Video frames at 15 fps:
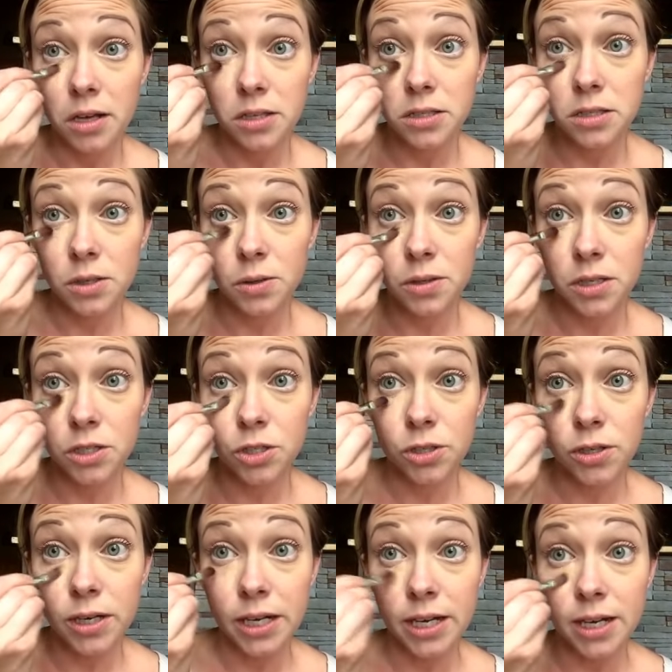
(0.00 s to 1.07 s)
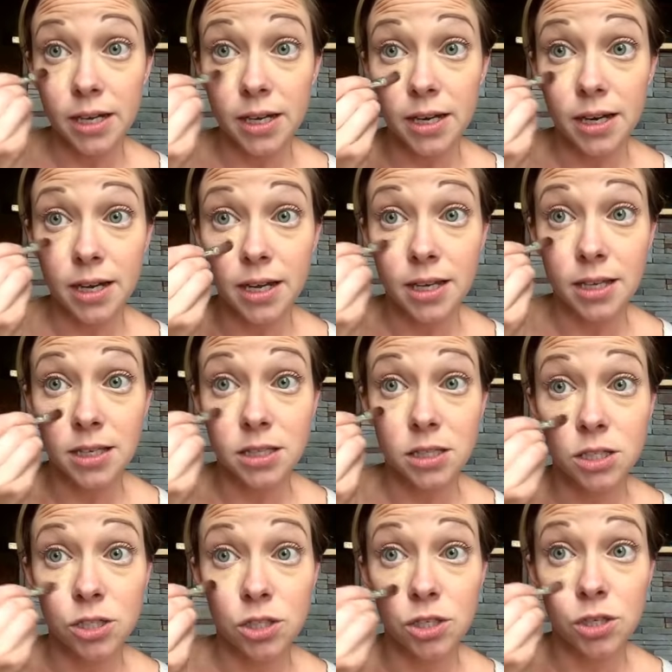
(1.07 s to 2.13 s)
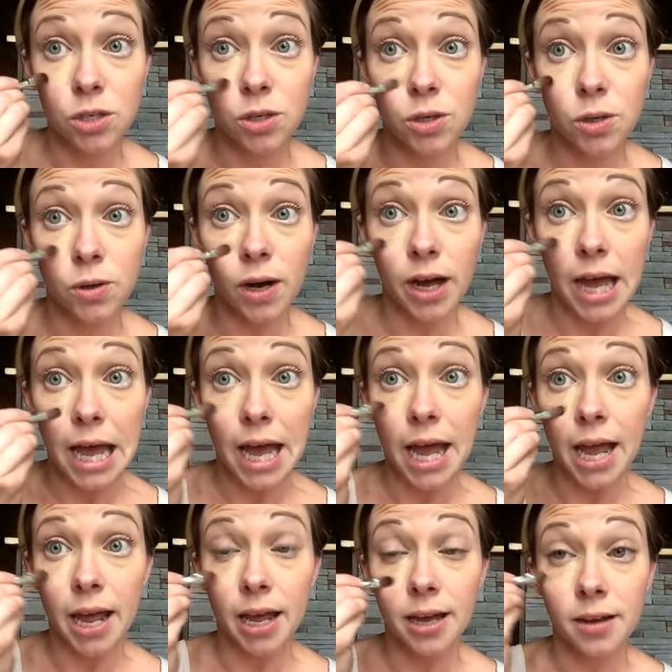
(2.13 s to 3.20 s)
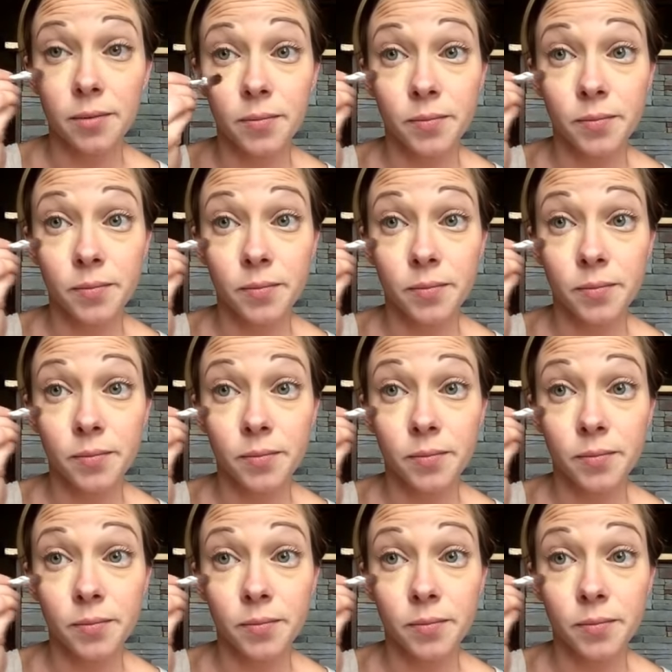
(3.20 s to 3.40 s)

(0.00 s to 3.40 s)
So the trick is to do a